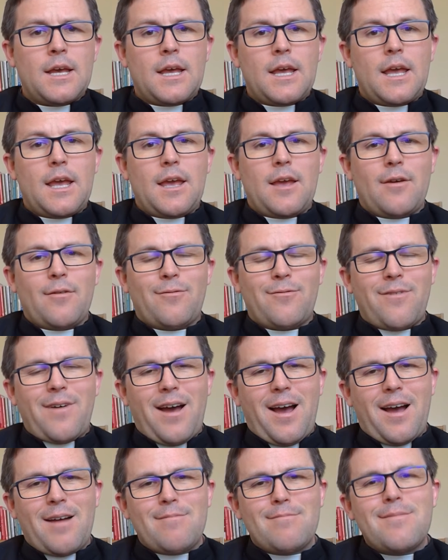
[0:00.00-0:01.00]
if
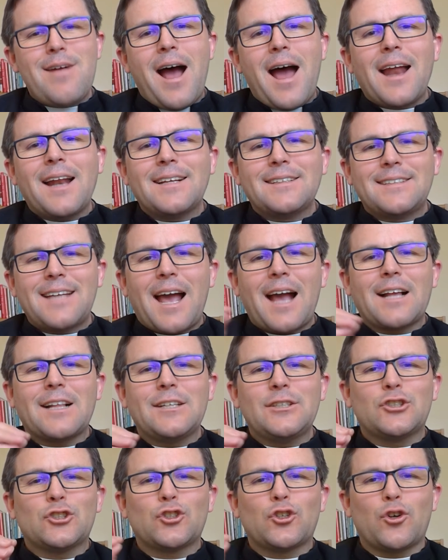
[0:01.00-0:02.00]
I'm not exactly
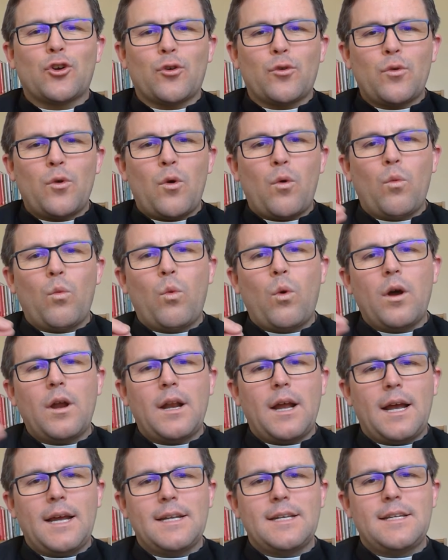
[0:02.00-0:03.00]
sure what
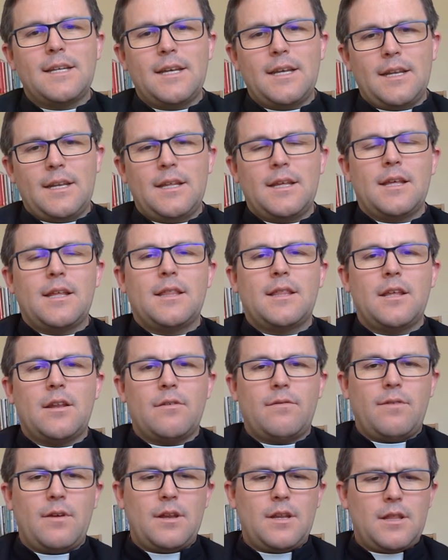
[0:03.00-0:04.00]
I did that
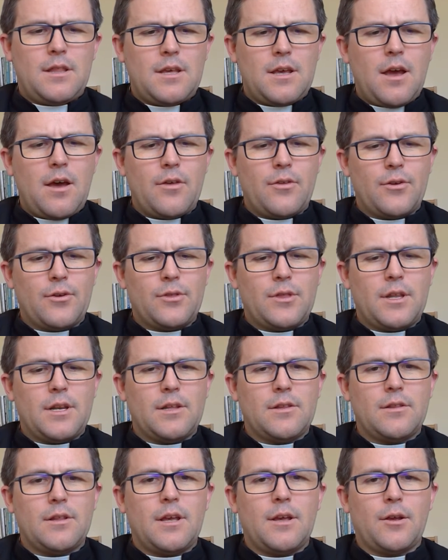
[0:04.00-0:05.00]
offended the other,
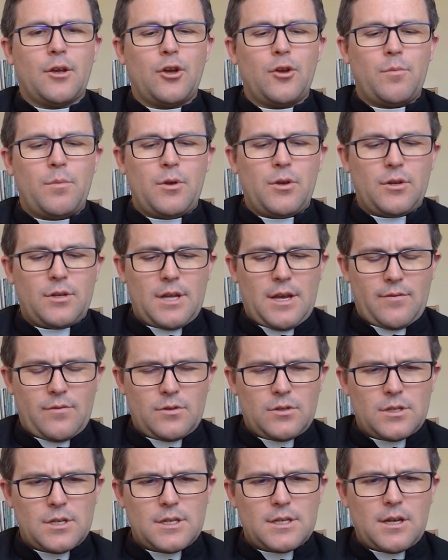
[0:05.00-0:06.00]
then it could be good to have a
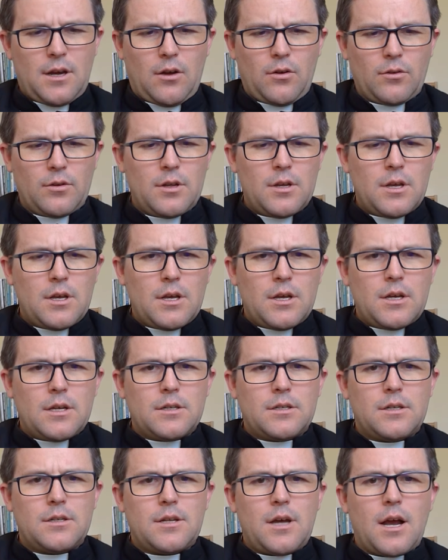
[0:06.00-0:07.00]
sit down
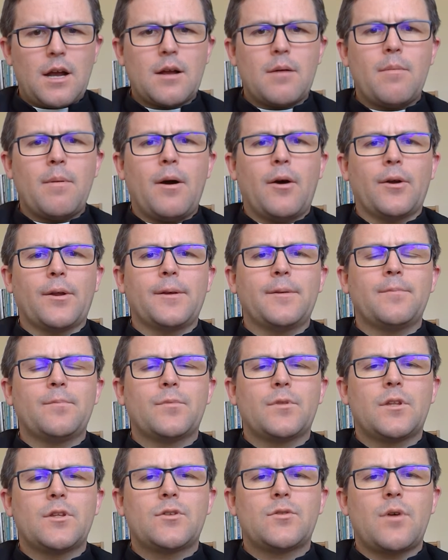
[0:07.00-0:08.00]
to talk about it,
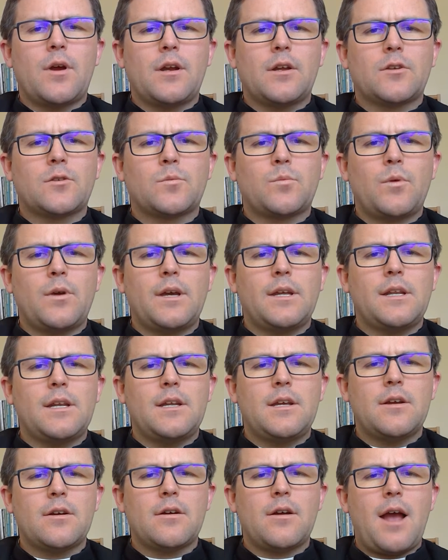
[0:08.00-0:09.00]
to try to explain. And
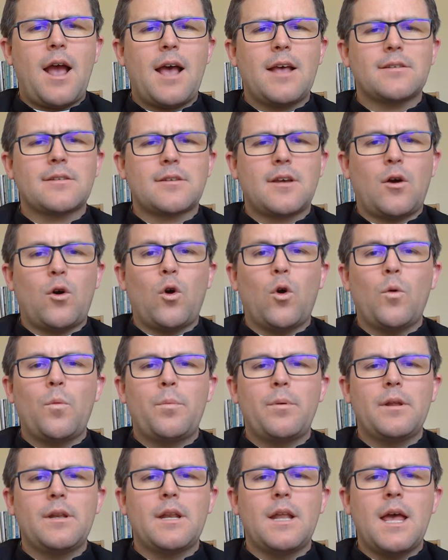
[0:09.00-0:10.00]
here, ask
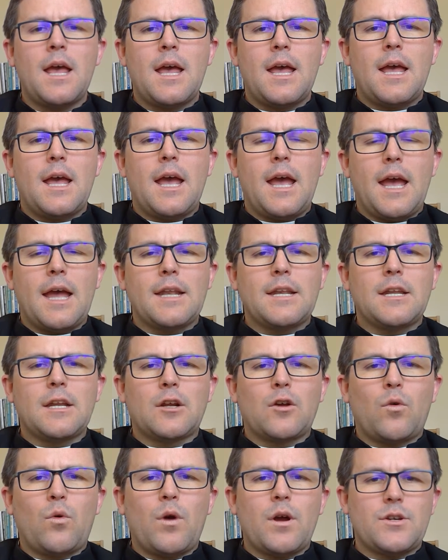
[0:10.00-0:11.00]
open-ended
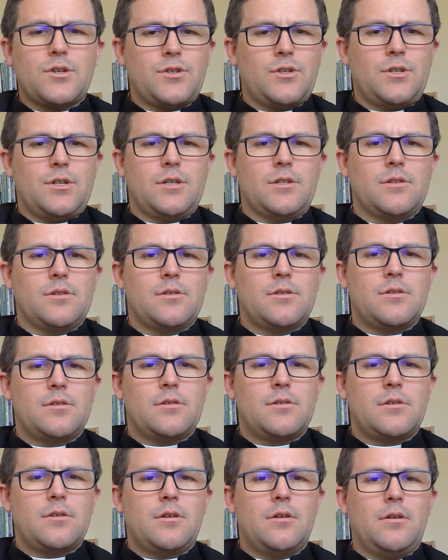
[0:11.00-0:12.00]
questions,
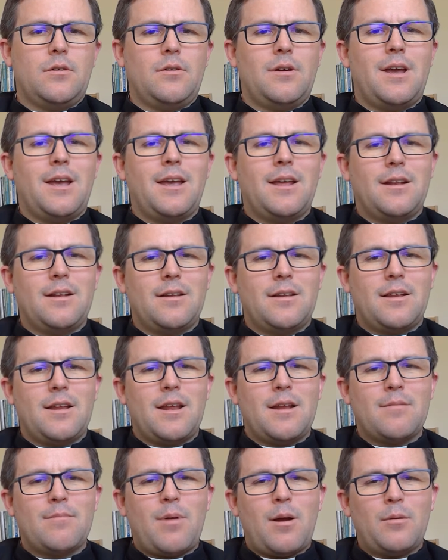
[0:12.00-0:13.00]

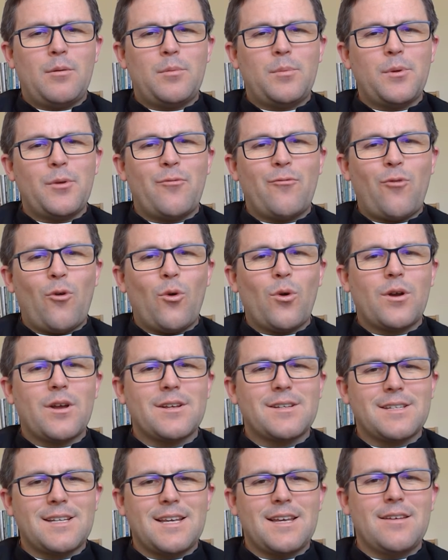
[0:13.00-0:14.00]
and probably
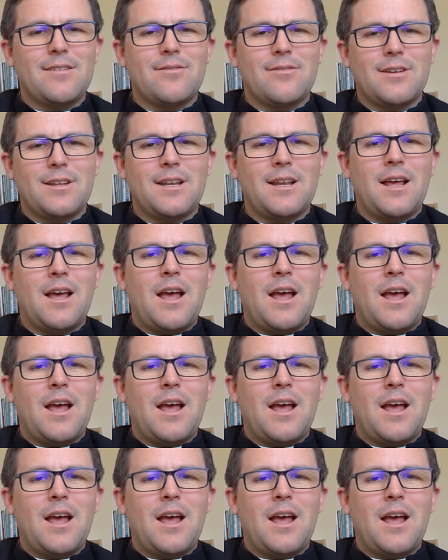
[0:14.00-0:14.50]
focus even